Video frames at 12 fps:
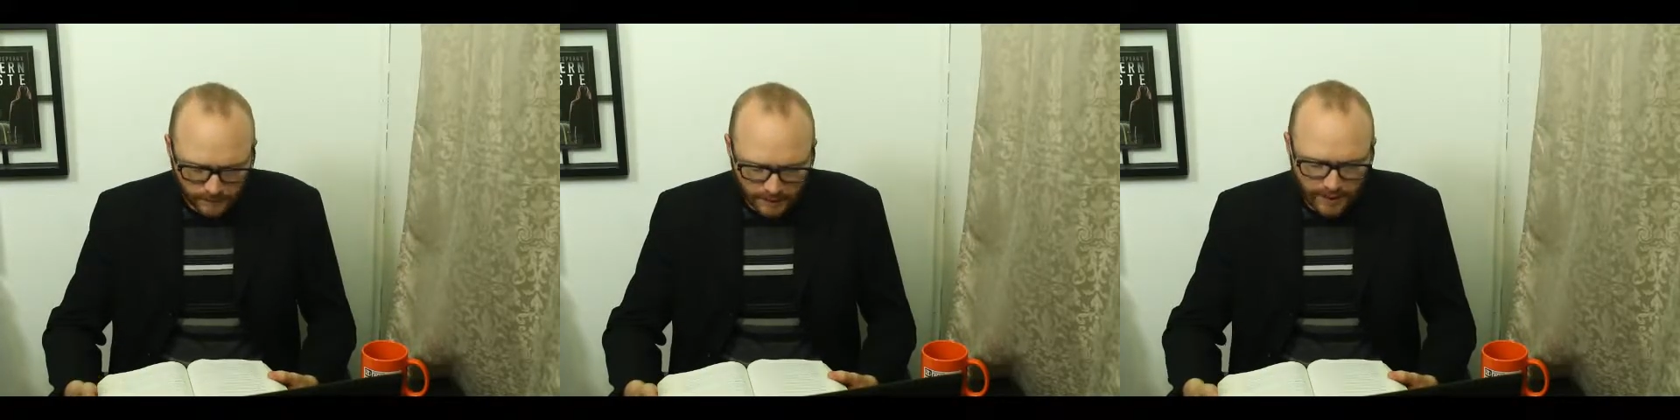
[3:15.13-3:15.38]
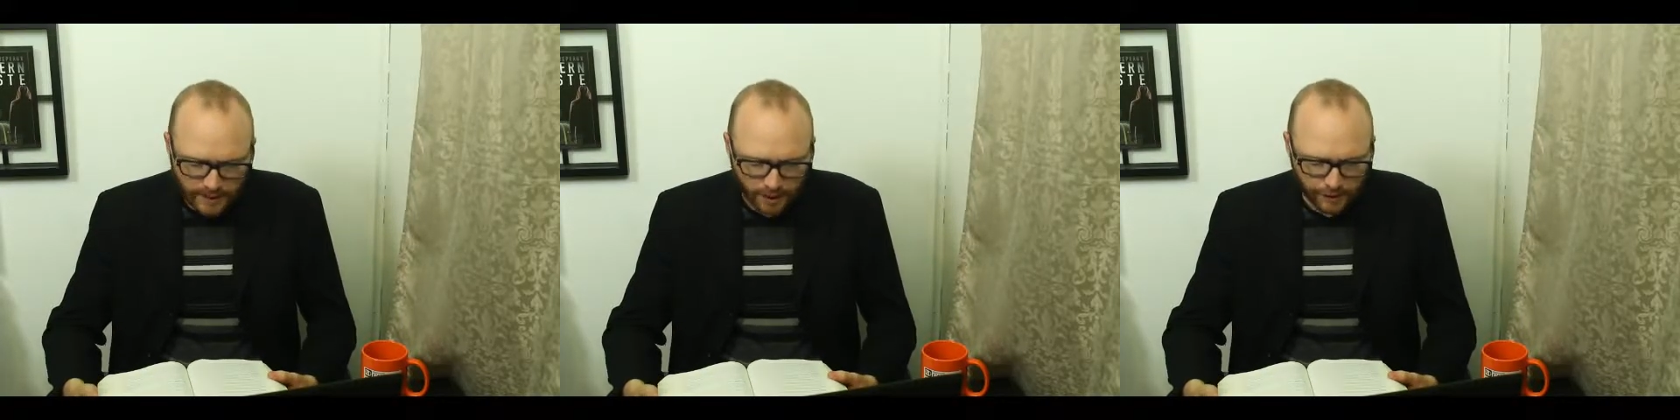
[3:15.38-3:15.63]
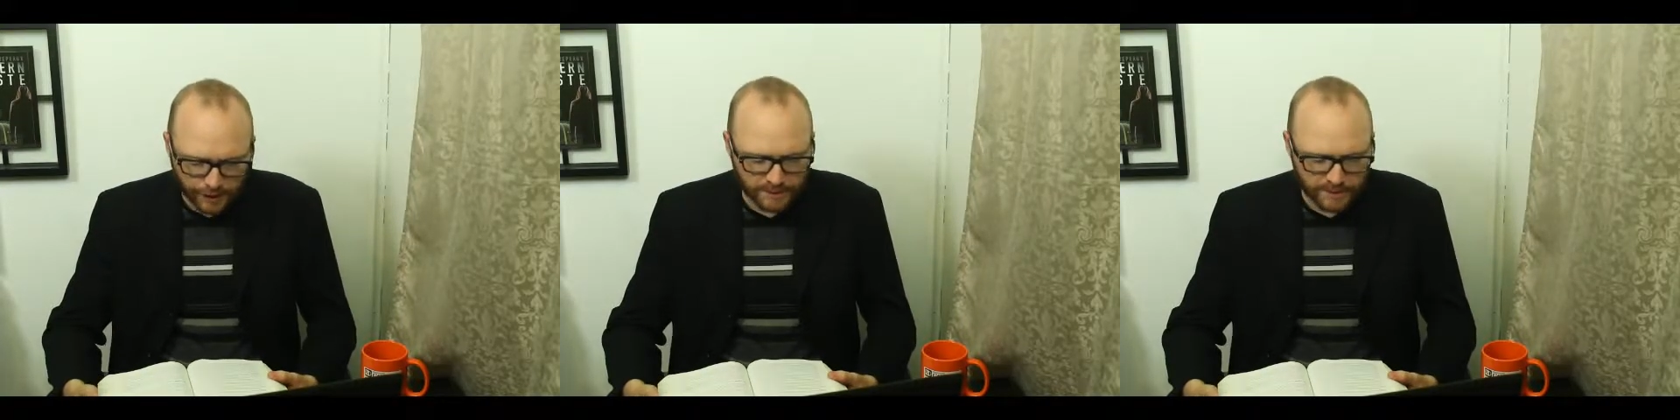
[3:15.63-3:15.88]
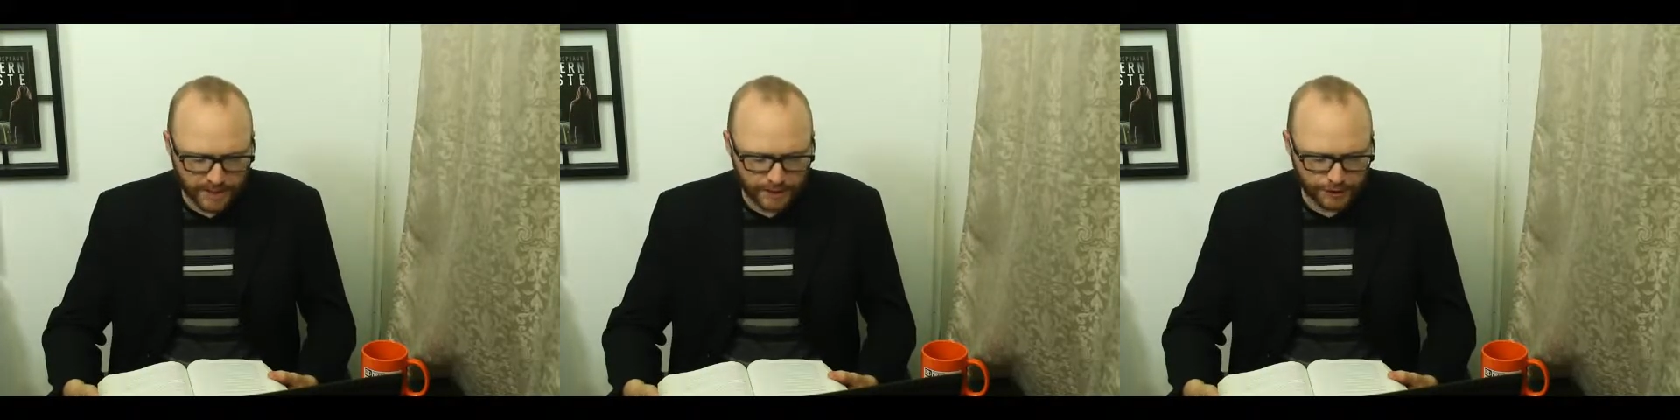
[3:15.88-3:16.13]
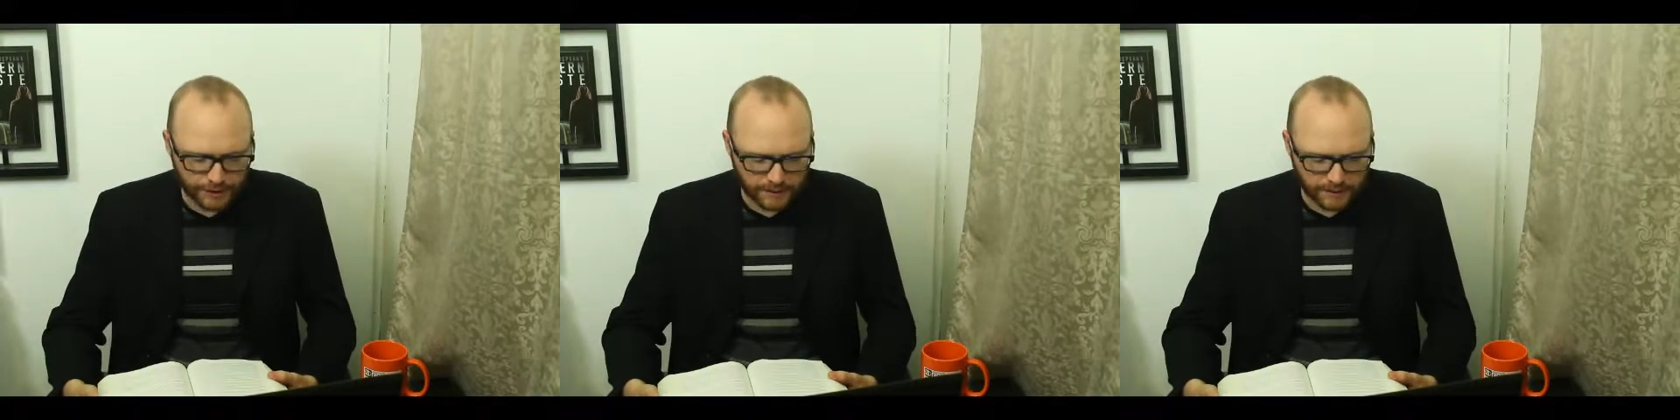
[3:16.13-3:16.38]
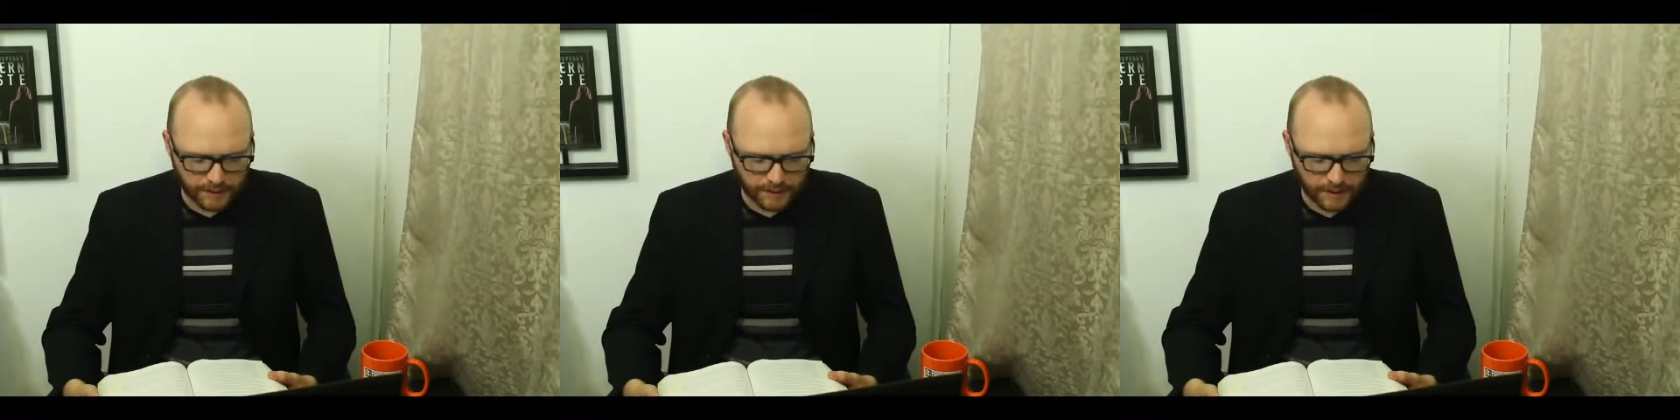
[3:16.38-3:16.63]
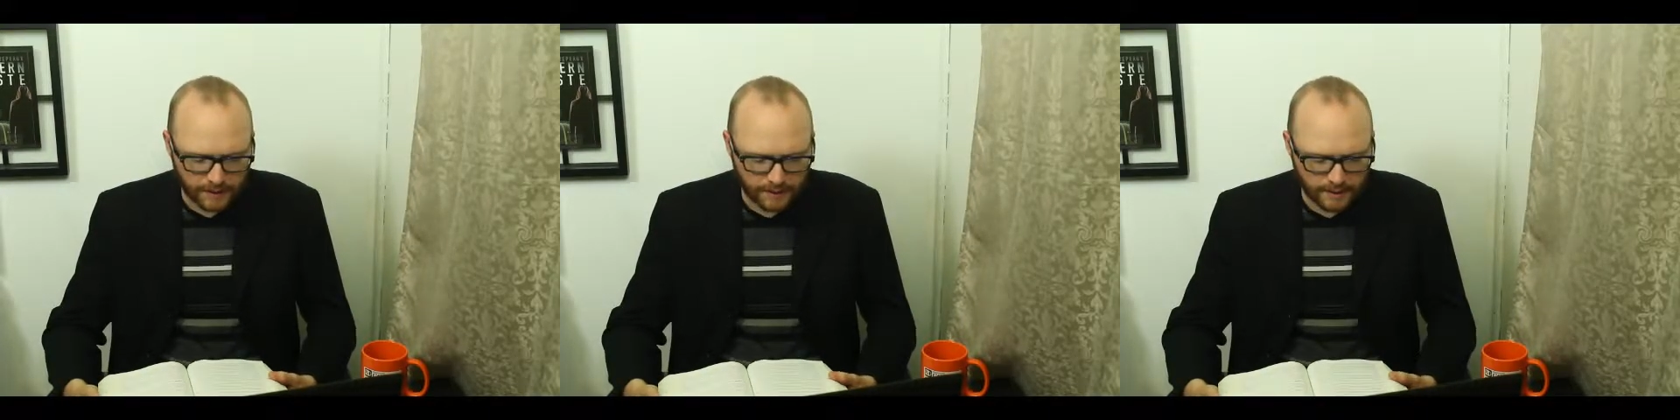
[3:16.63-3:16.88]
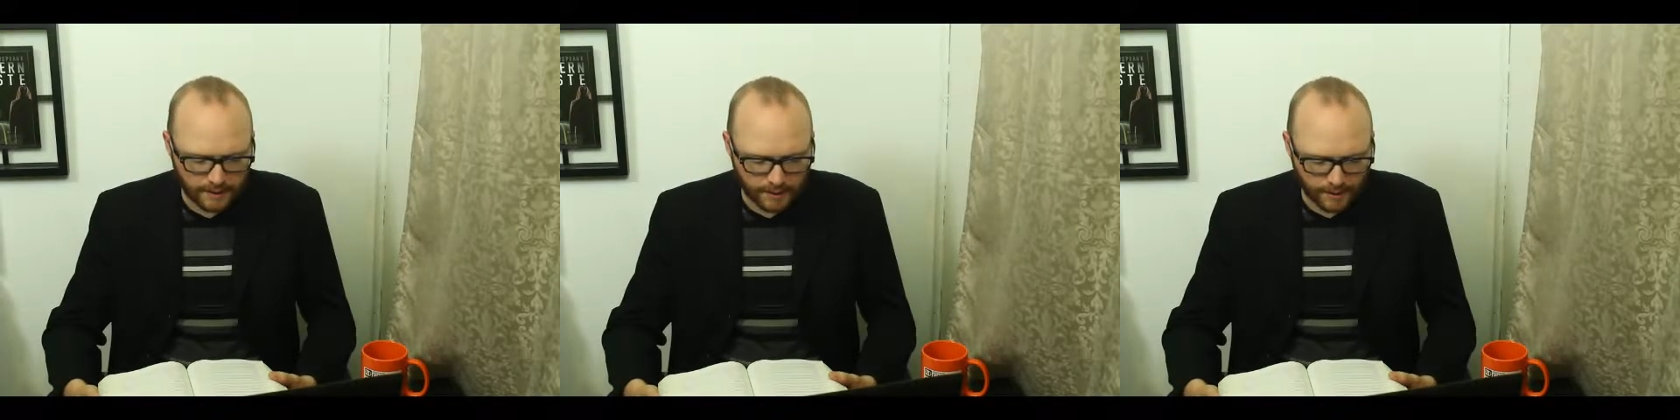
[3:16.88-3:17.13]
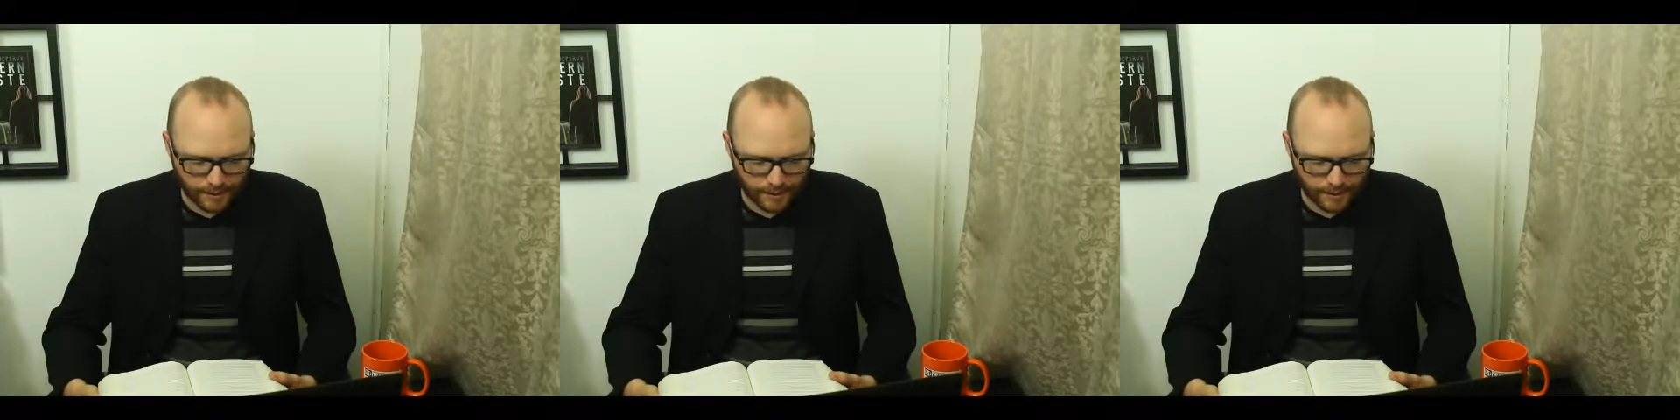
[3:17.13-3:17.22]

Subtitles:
and argumentation that I think